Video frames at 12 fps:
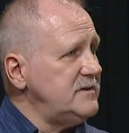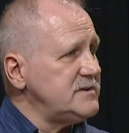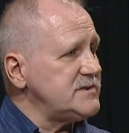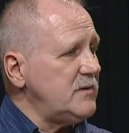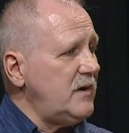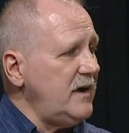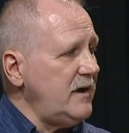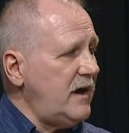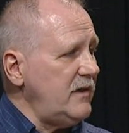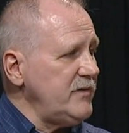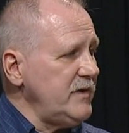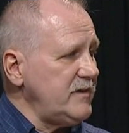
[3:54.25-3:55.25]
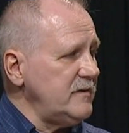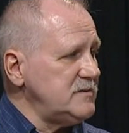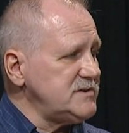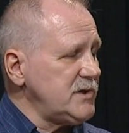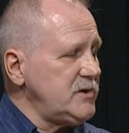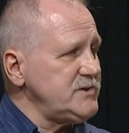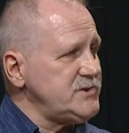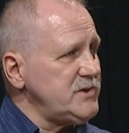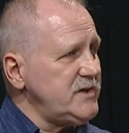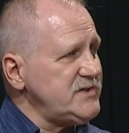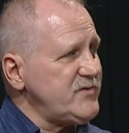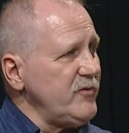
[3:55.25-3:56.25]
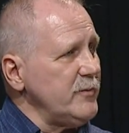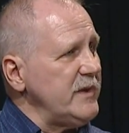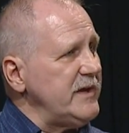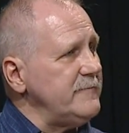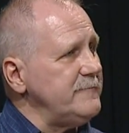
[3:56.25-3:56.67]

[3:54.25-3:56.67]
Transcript: so I think it was a good choice for me.